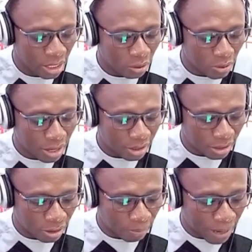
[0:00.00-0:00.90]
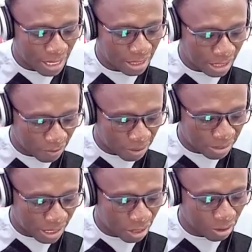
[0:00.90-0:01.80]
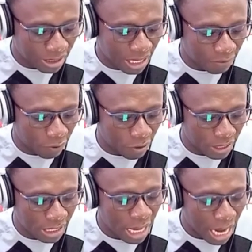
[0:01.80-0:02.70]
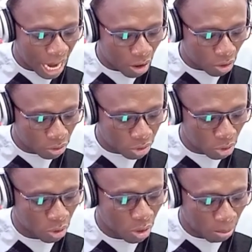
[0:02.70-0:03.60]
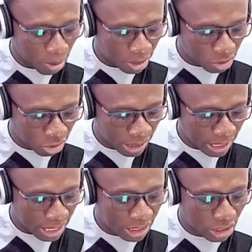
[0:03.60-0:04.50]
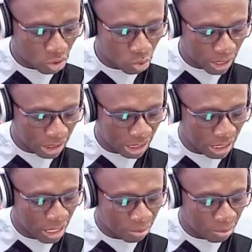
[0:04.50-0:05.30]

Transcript: while Crystal Palace, Southampton and Nottingham Forest are also monitoring the situation.